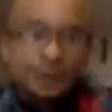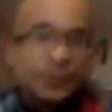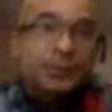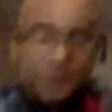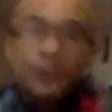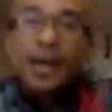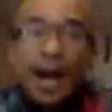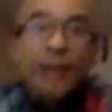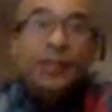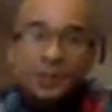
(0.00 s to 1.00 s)
So the
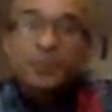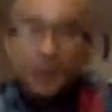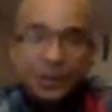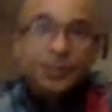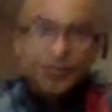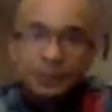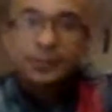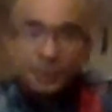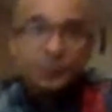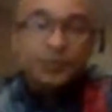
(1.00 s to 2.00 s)
highest point
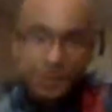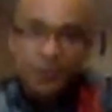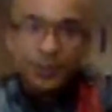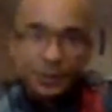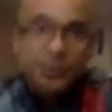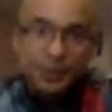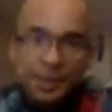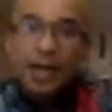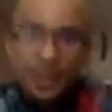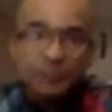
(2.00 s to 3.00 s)
occurs in
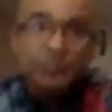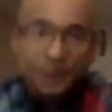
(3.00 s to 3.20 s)
time,